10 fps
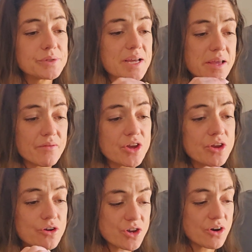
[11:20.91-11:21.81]
like giving
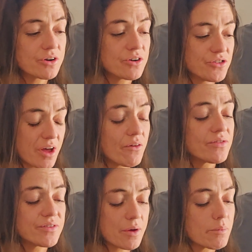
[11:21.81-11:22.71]
your younger self
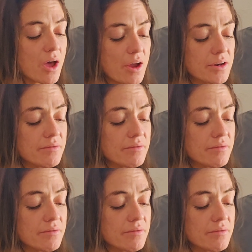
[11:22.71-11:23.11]
some kind